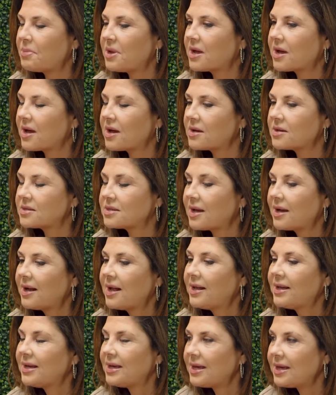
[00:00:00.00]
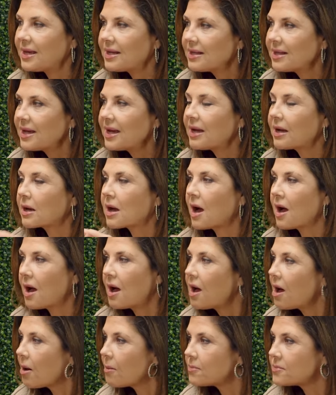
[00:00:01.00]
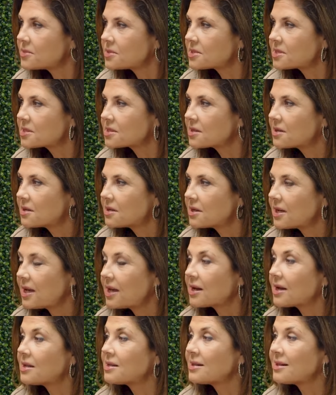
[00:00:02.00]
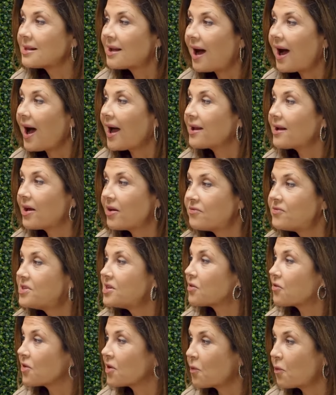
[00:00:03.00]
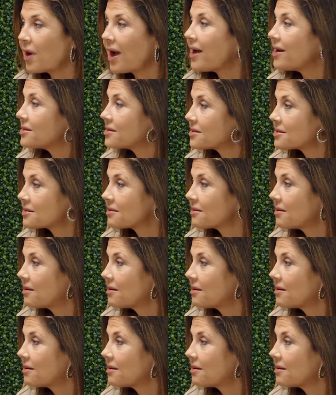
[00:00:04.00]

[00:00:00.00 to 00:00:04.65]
Because healing comes in a lot of different ways.